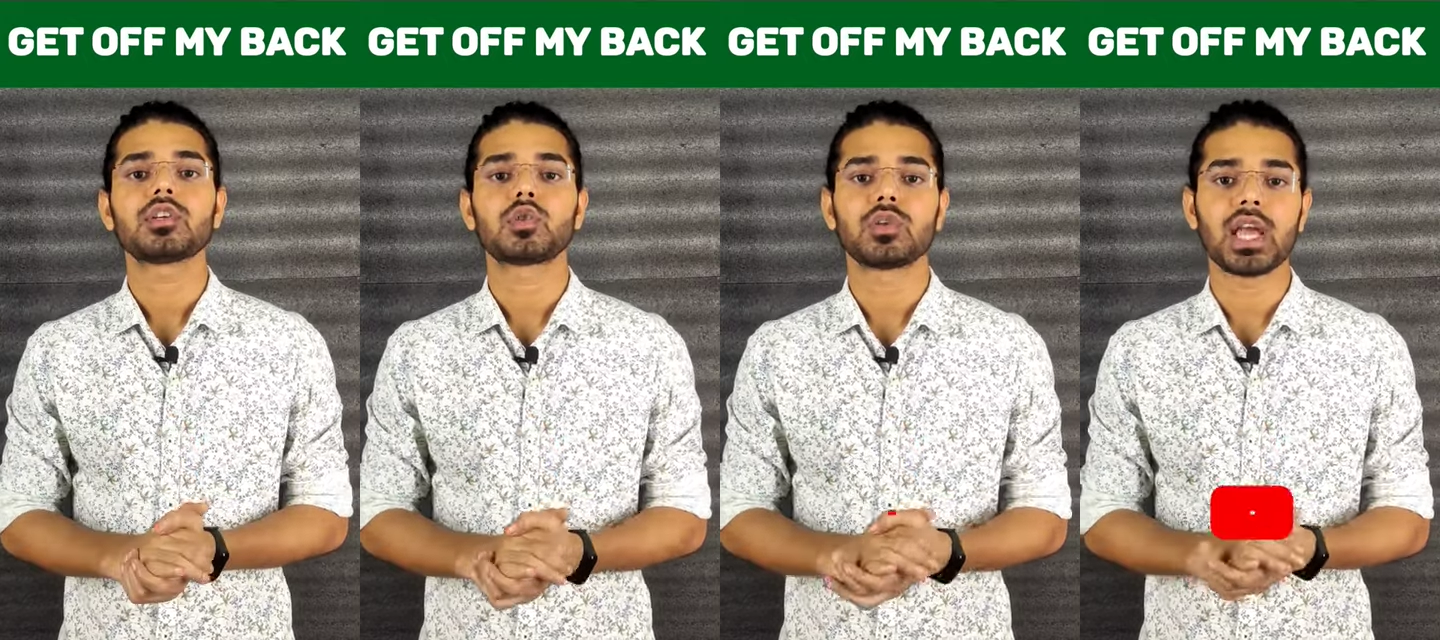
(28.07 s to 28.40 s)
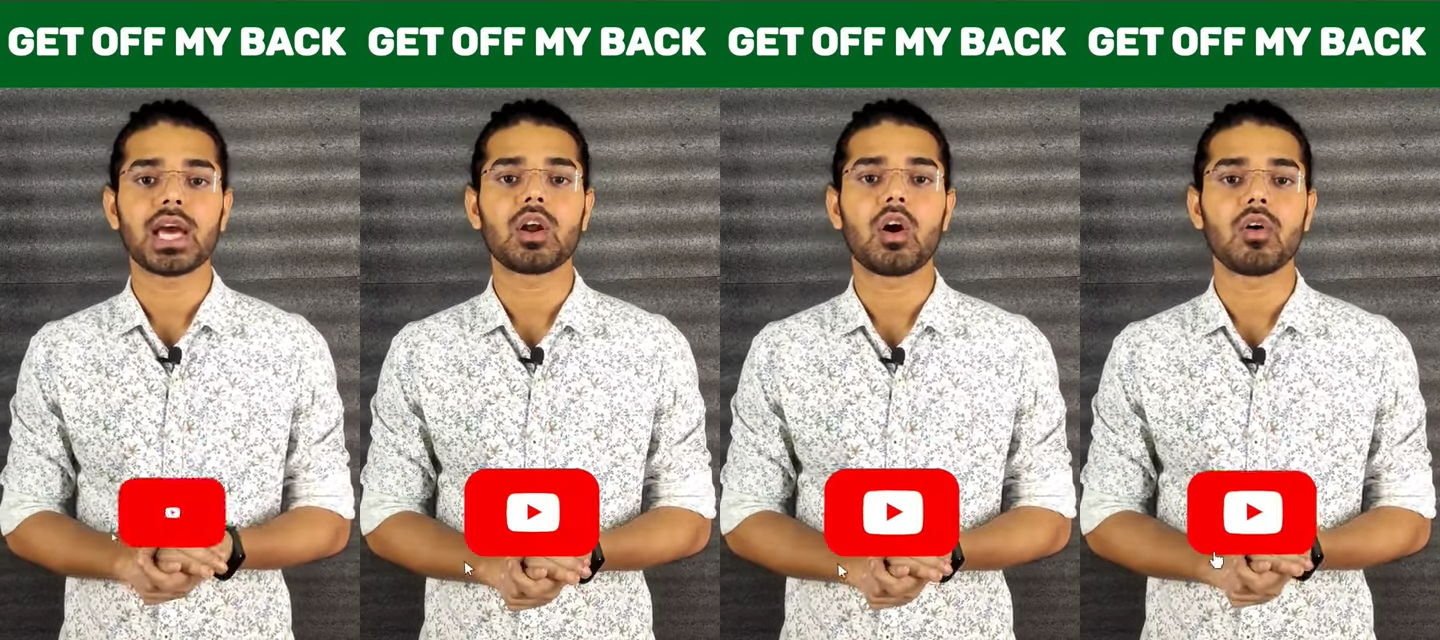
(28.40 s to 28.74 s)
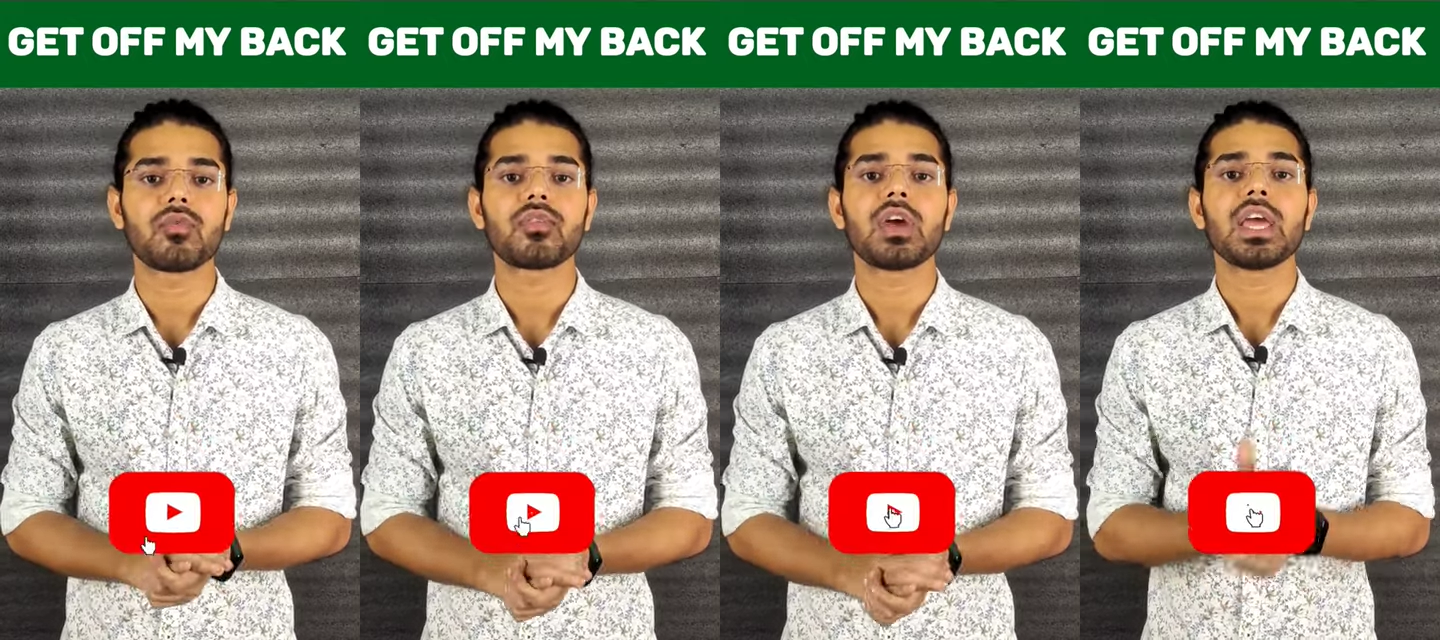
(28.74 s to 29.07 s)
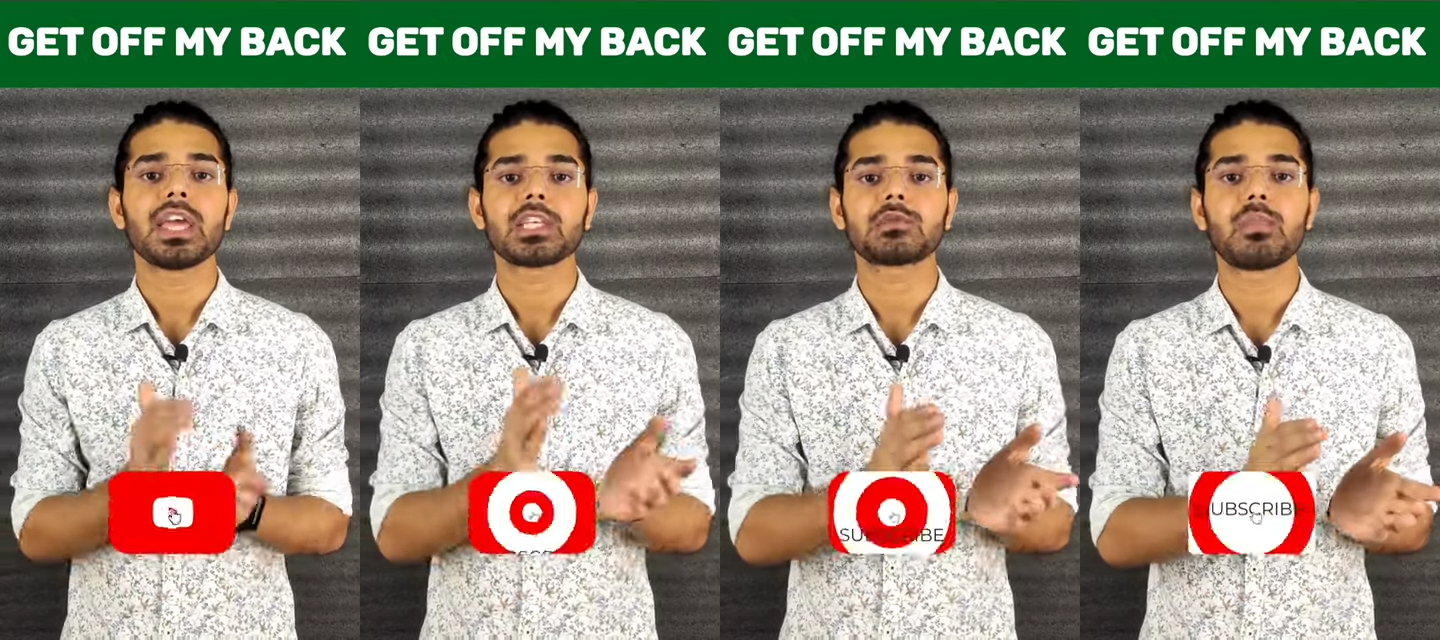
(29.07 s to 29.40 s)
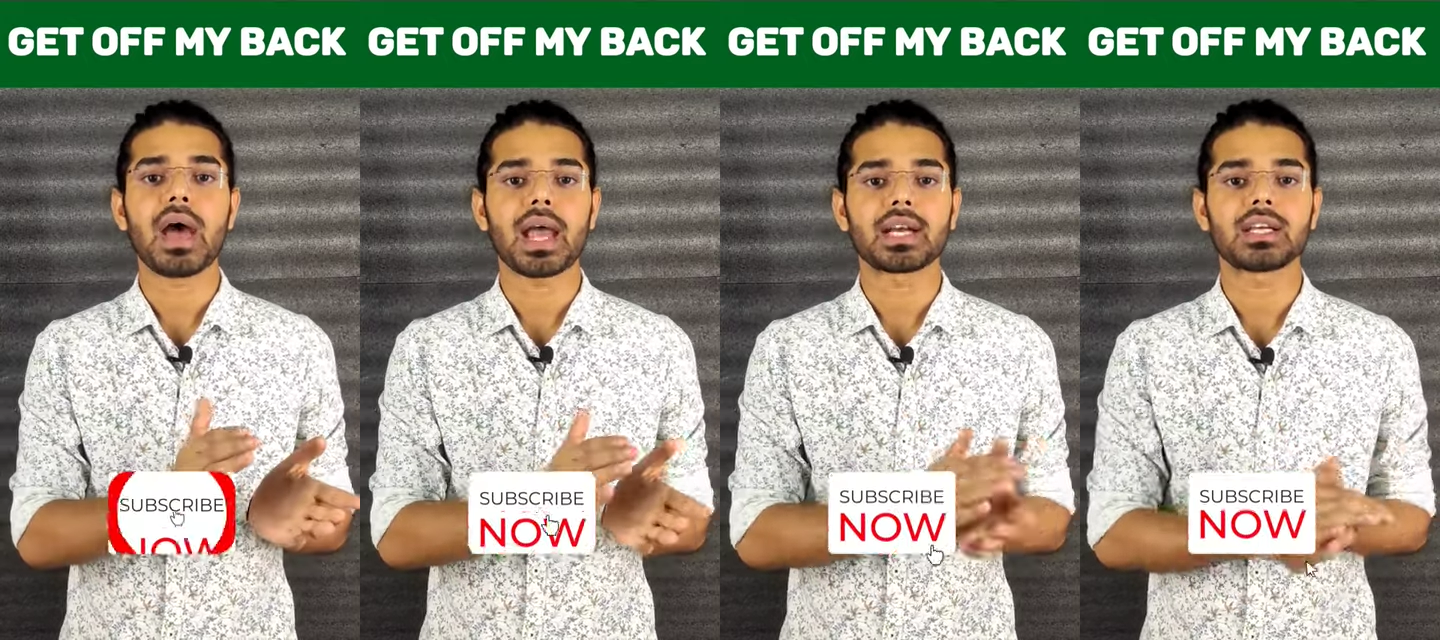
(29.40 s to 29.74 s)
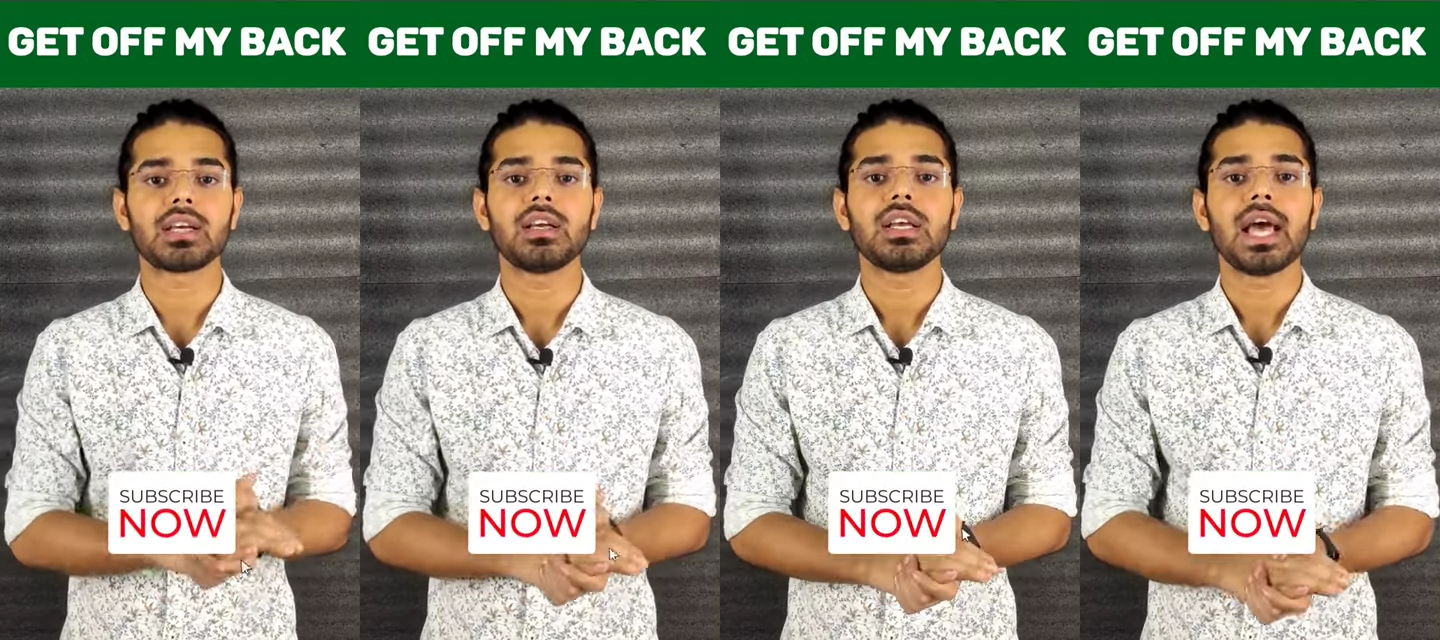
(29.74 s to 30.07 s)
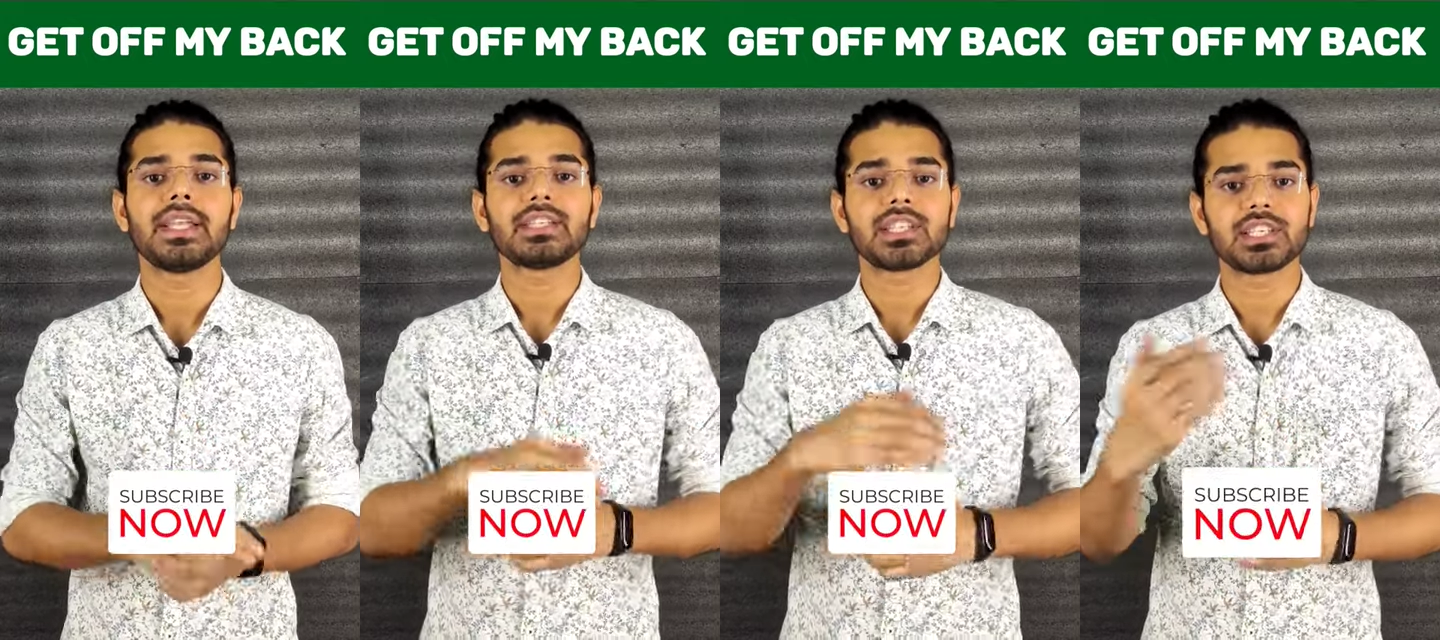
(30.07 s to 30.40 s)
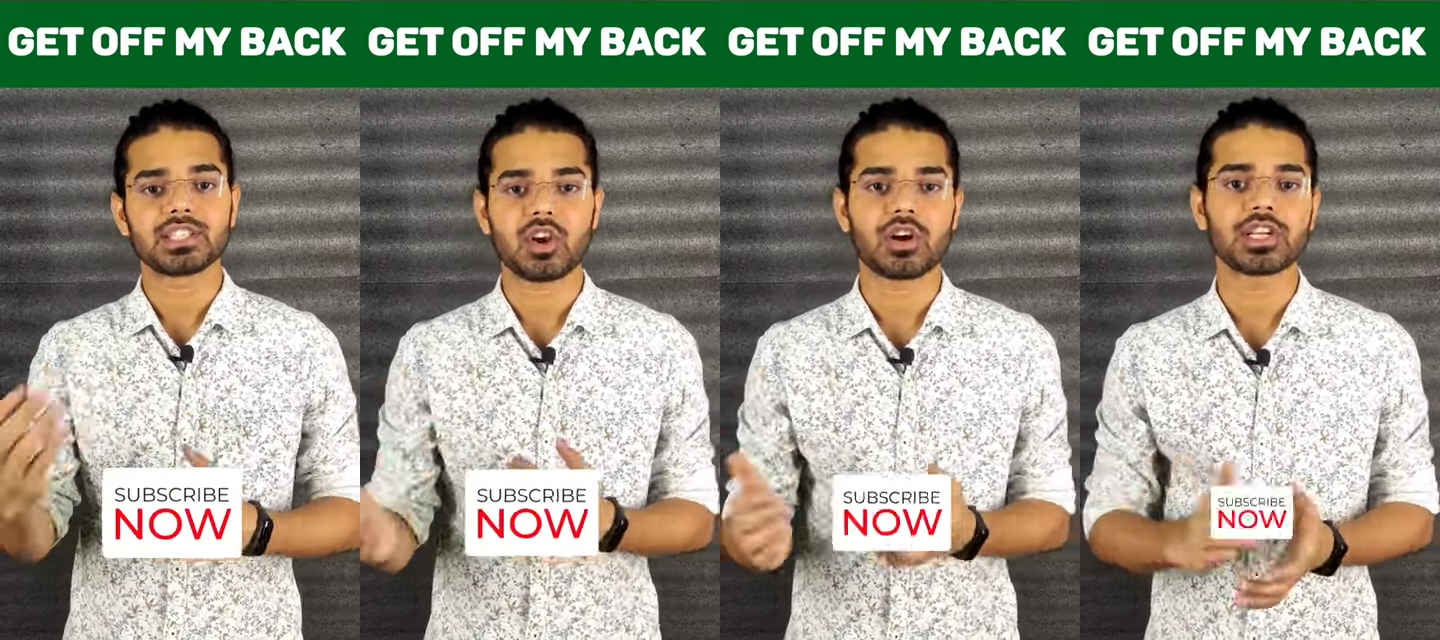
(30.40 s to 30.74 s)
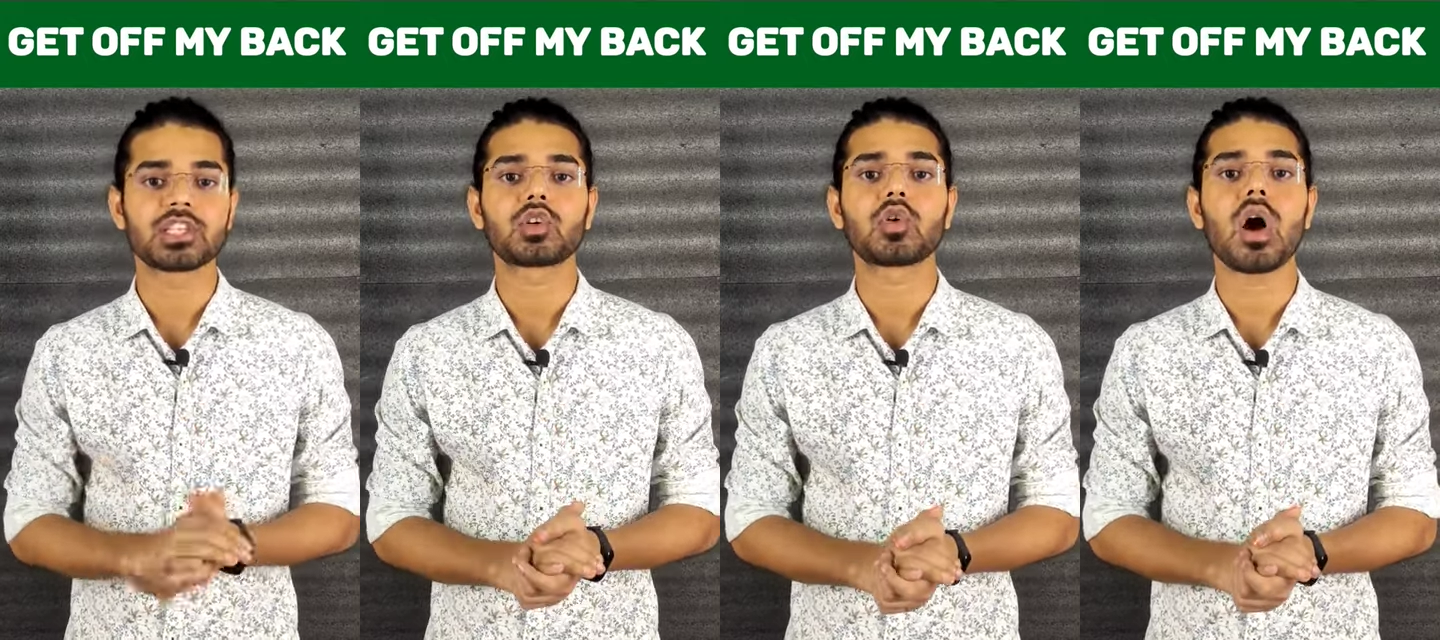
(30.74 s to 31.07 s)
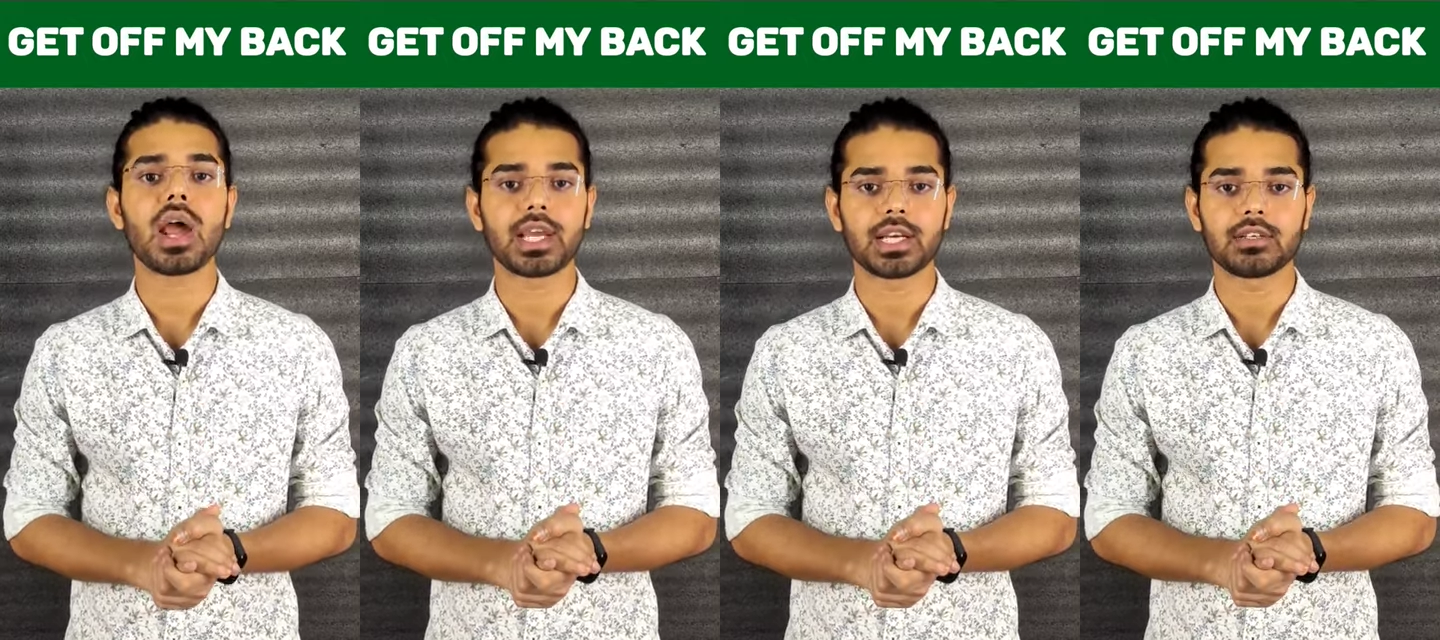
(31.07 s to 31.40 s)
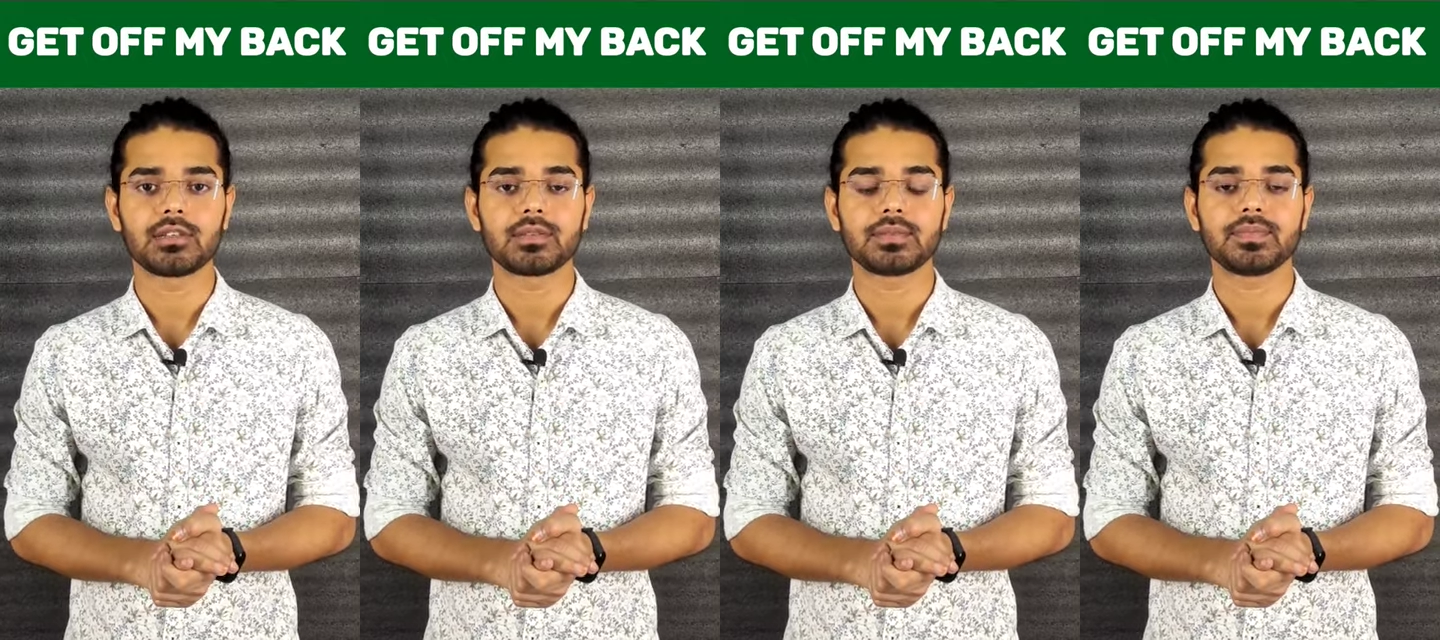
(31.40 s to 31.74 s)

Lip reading: to get off his back and she started crying.